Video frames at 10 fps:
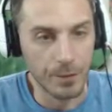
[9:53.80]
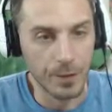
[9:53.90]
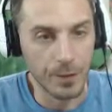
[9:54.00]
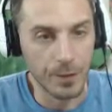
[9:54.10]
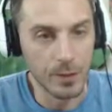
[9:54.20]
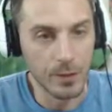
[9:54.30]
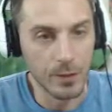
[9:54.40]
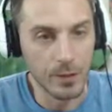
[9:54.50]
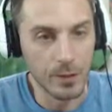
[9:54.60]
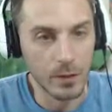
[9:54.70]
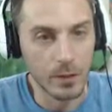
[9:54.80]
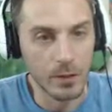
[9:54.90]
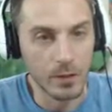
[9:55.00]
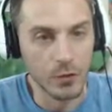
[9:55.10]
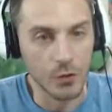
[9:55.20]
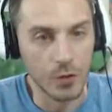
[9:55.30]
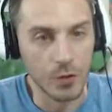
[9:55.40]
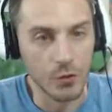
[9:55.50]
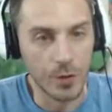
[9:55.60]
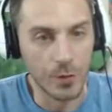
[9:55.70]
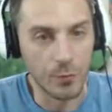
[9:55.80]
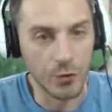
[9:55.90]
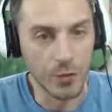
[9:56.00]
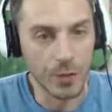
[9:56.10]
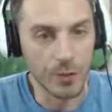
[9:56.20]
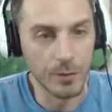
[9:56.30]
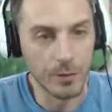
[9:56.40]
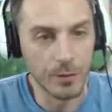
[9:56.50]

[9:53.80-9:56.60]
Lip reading: right here, just gonna straight up retreat.